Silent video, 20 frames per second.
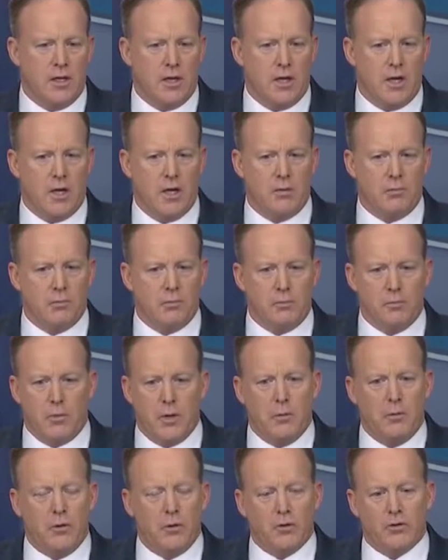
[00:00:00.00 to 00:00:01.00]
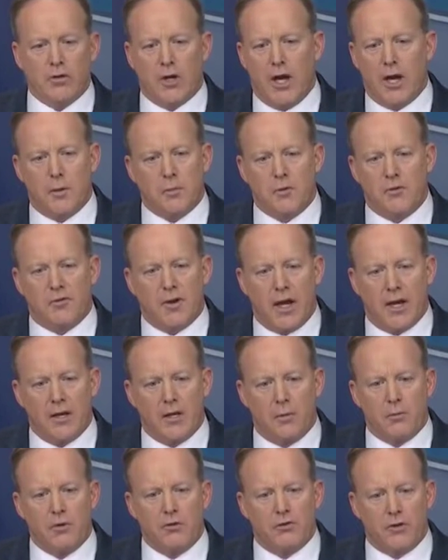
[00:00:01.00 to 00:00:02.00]
But we were trying to provide
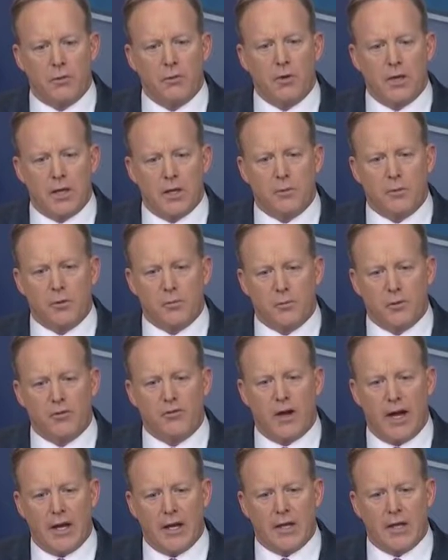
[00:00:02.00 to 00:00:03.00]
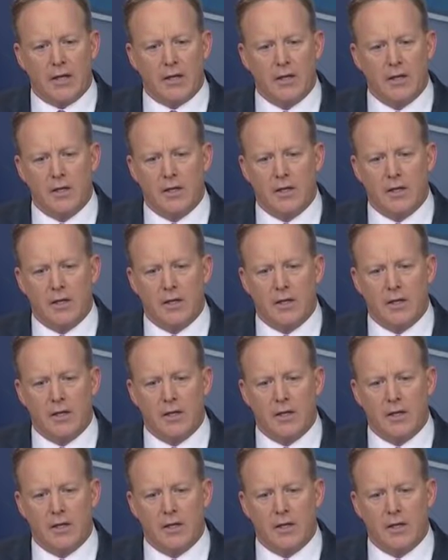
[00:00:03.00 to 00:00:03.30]
numbers that we had been provided.